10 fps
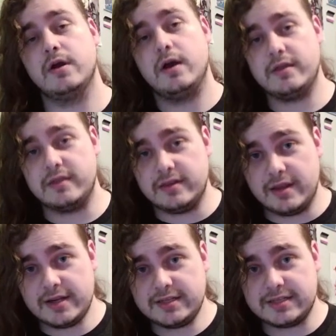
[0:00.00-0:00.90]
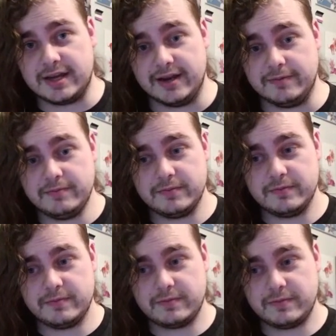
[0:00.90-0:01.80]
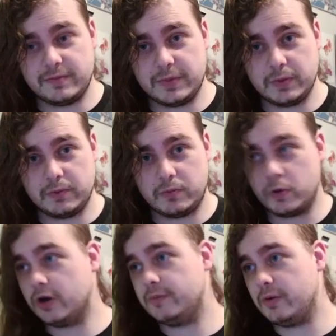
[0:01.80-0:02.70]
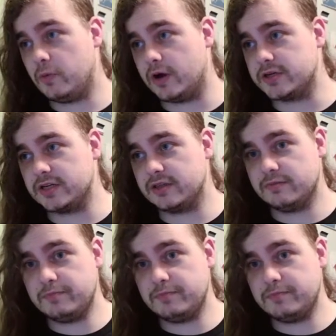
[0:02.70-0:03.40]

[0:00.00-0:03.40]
And then next time, we're going to be watching the